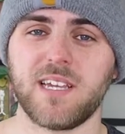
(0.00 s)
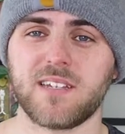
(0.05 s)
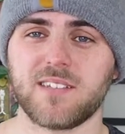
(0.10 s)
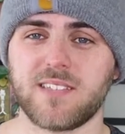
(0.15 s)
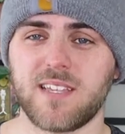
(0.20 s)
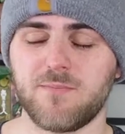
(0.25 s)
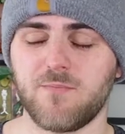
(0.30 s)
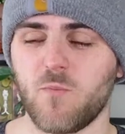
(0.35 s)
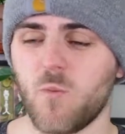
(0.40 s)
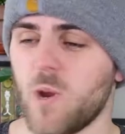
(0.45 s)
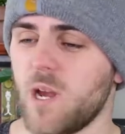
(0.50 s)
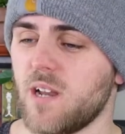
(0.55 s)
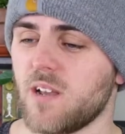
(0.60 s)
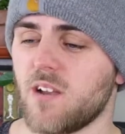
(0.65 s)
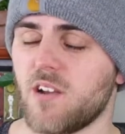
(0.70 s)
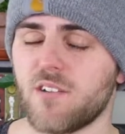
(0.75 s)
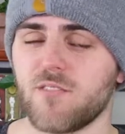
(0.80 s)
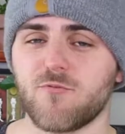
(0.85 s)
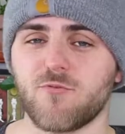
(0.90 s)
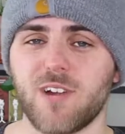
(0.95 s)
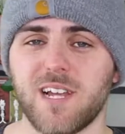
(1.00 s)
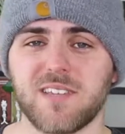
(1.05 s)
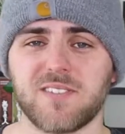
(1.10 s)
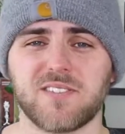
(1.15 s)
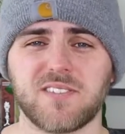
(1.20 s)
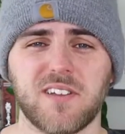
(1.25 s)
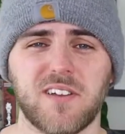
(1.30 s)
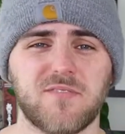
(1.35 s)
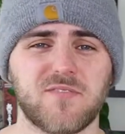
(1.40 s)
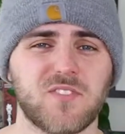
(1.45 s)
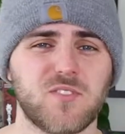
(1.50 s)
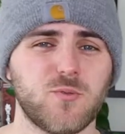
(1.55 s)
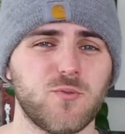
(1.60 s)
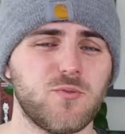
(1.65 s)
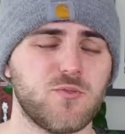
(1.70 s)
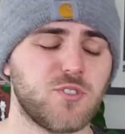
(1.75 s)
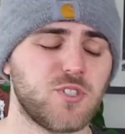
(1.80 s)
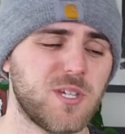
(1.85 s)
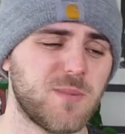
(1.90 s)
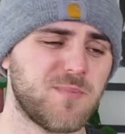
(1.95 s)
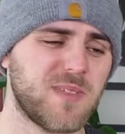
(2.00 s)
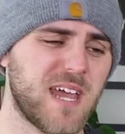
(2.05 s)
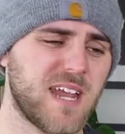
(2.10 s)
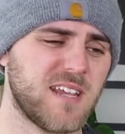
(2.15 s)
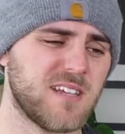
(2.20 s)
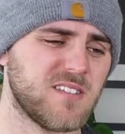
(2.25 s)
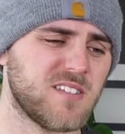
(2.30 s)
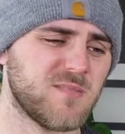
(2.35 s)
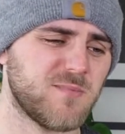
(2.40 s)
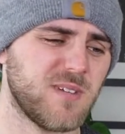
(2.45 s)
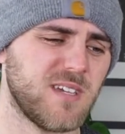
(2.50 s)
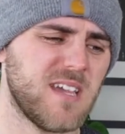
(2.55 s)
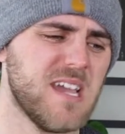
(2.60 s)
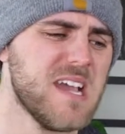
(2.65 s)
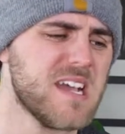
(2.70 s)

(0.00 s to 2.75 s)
because I'm waiting on Rightstuf to ship that into me.